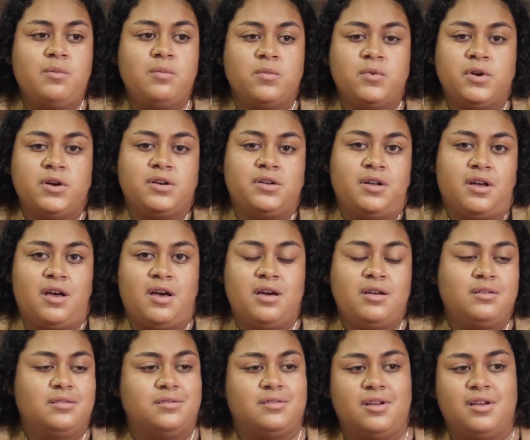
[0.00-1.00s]
were not
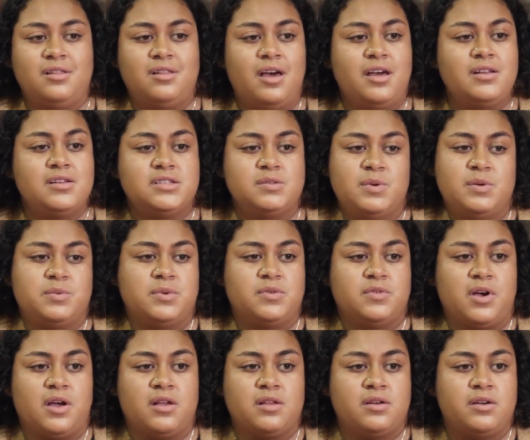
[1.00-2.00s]
allotted to people of
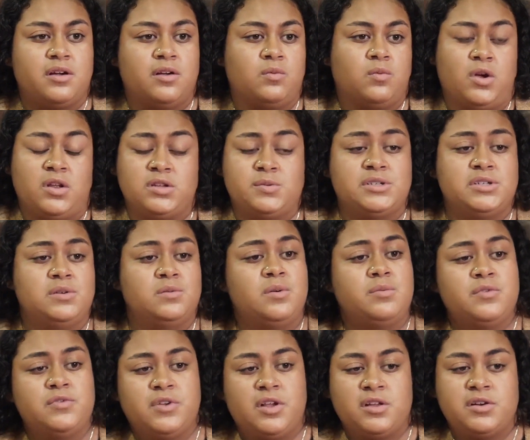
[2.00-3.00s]
color, and especially women
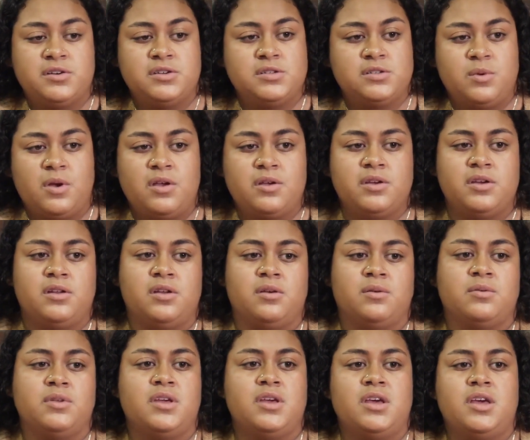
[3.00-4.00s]
of color as well.
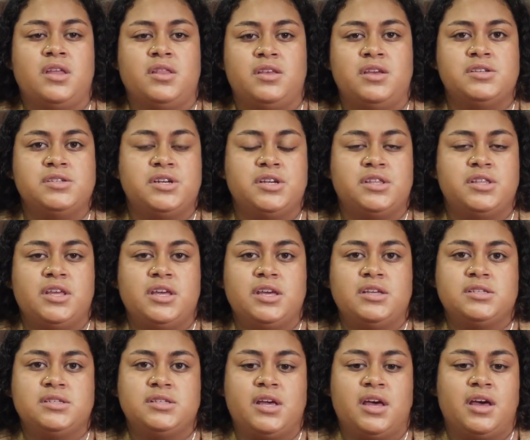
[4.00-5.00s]
These are
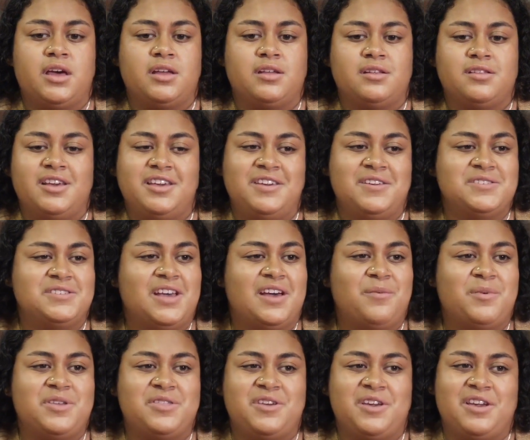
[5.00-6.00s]
things that, like you said,
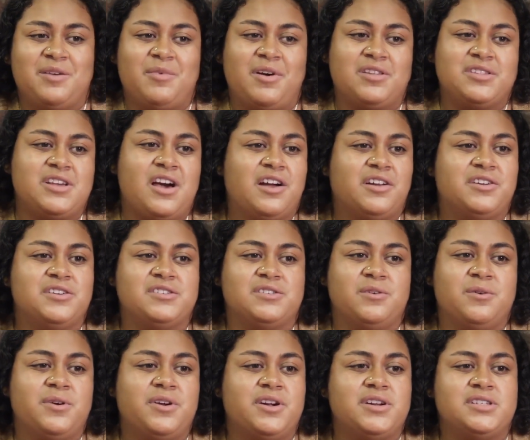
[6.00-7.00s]
we think about doctors,
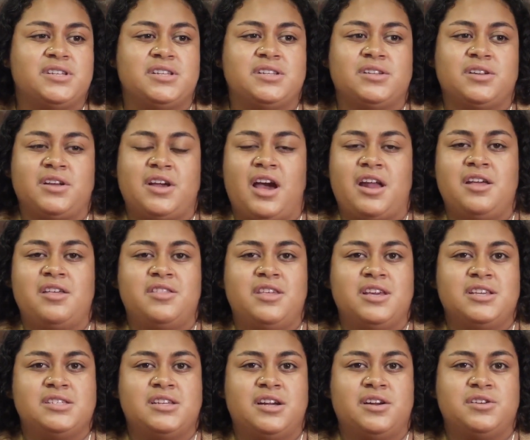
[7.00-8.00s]
lawyers, and kind of
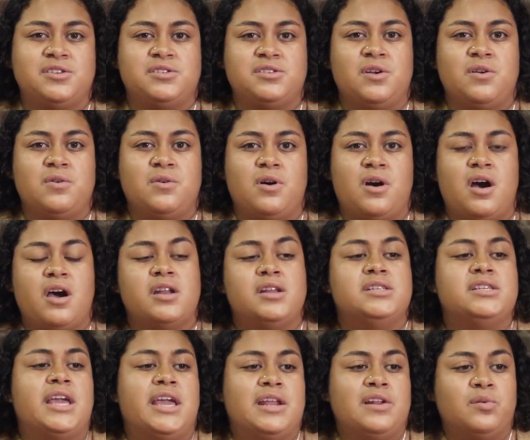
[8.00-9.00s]
things that are so
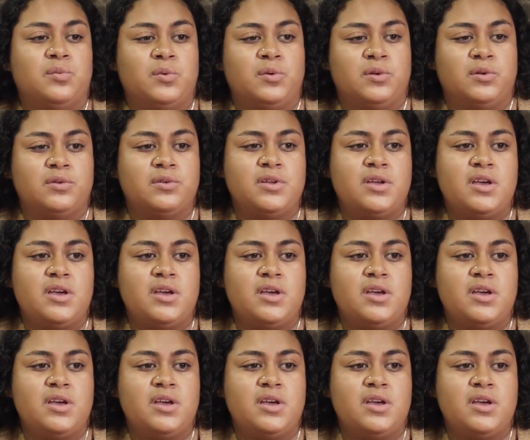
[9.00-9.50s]
unattainable.